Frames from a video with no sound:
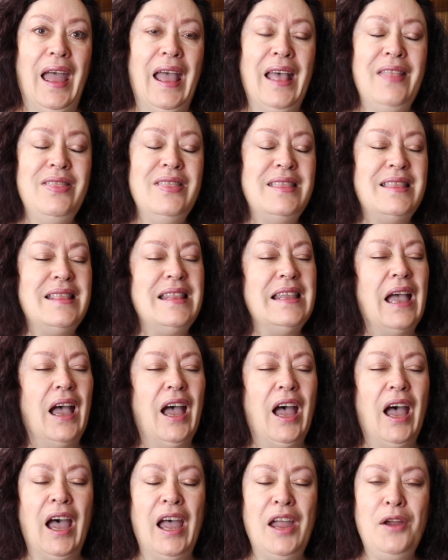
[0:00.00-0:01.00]
And
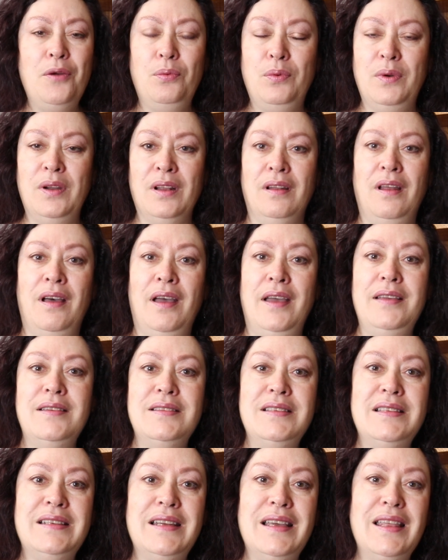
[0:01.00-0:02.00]
I
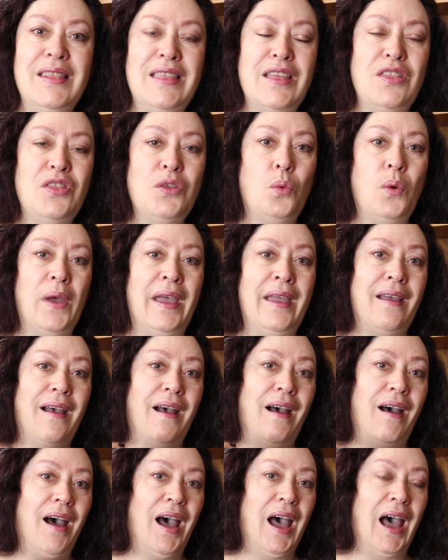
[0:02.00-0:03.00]
realized that the way
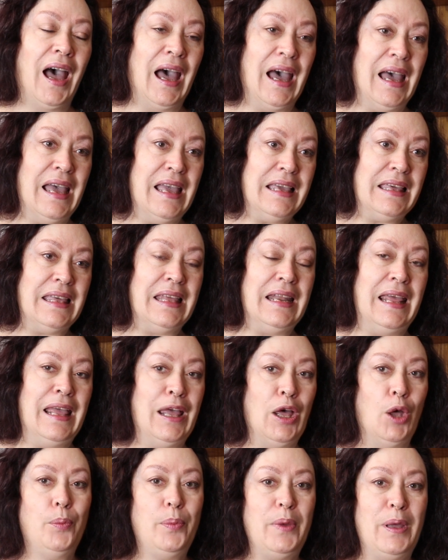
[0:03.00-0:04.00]
I can
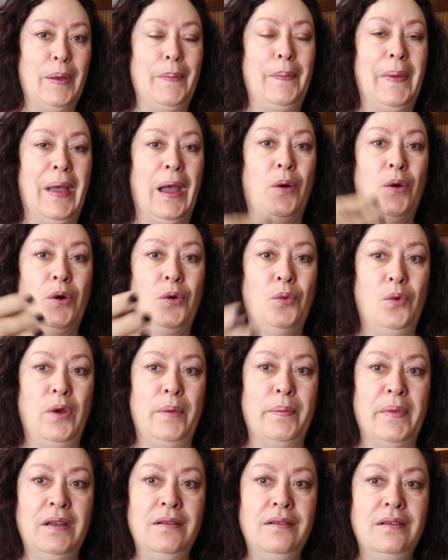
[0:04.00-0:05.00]
help empower
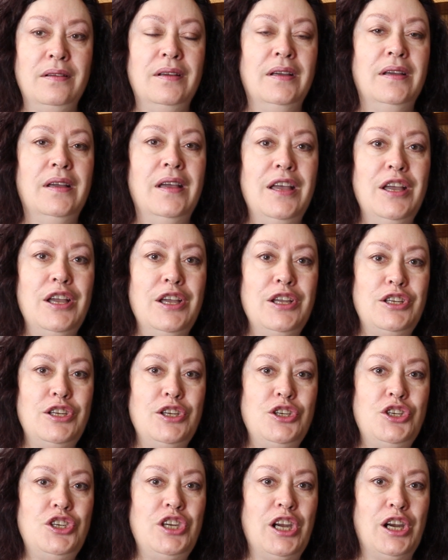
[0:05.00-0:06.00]
women
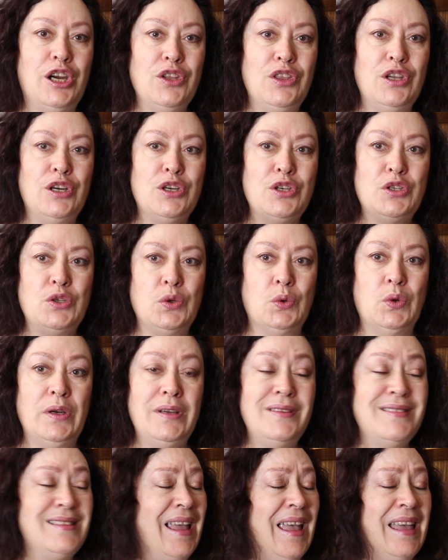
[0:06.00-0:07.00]
to share their
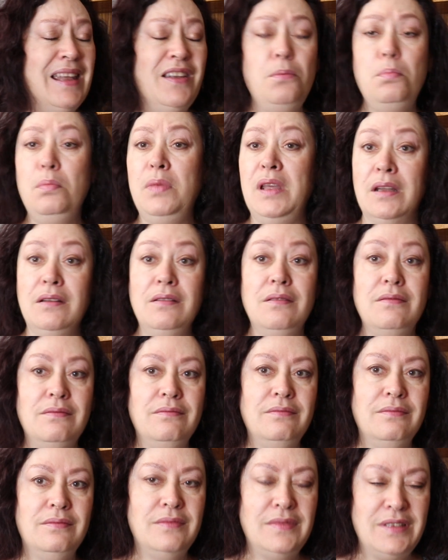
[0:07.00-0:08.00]
stories, and men
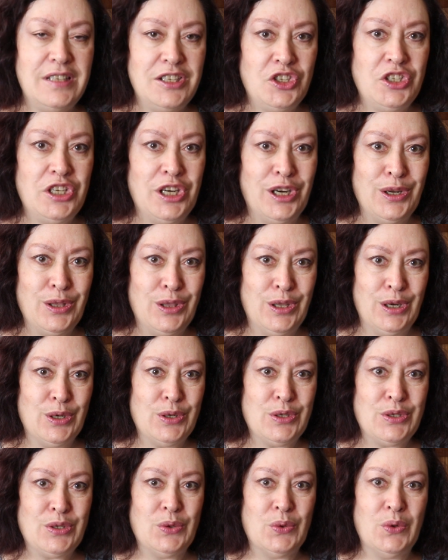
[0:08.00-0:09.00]
to share
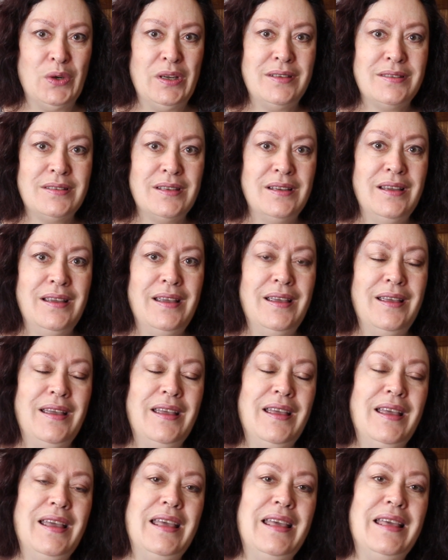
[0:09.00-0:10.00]
their stories,
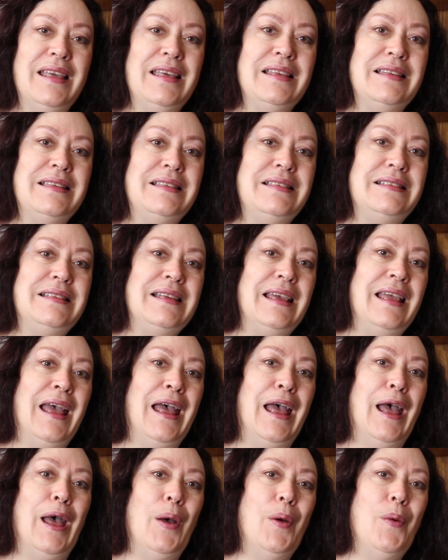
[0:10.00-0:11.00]
is to
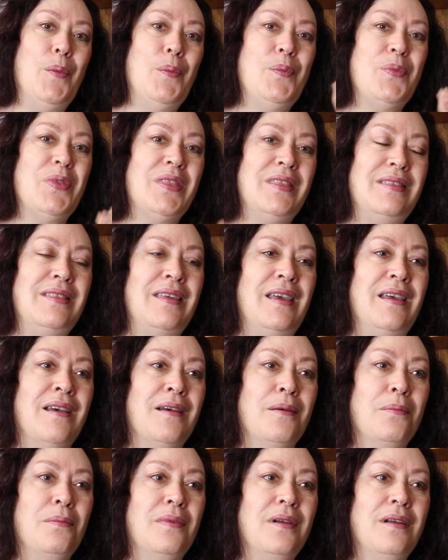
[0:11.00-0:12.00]
help
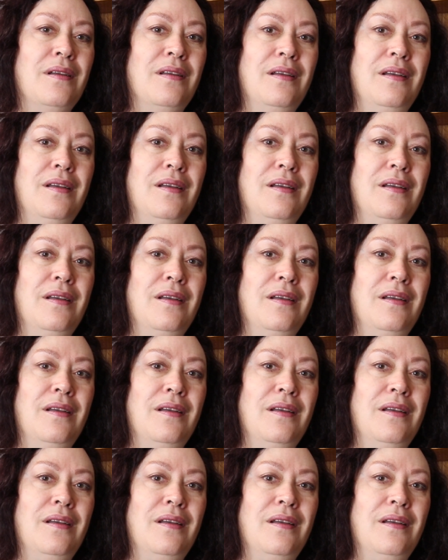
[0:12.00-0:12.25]
them